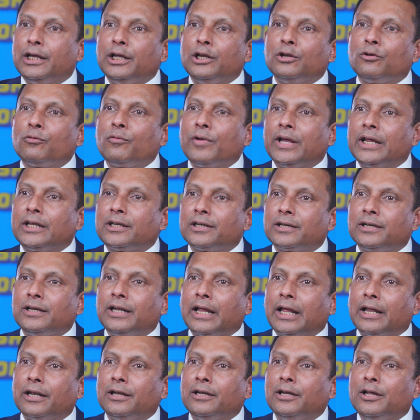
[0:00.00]
innovated
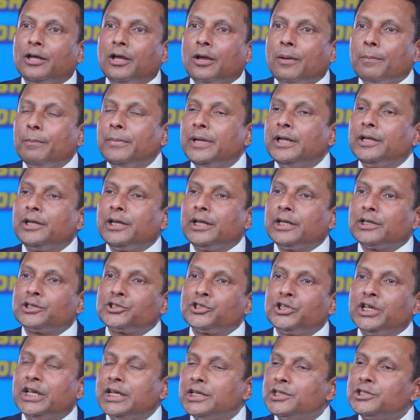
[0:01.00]
and meeting
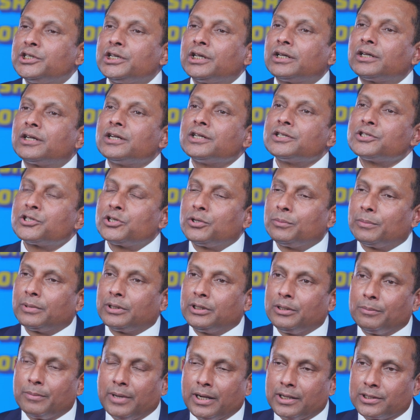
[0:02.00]
changing consumer
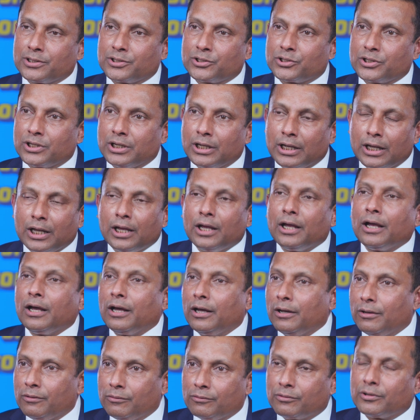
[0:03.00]
demands
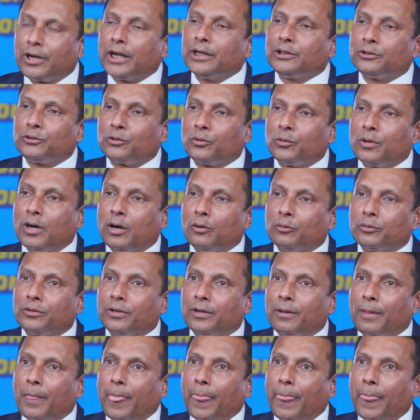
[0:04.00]
right throughout.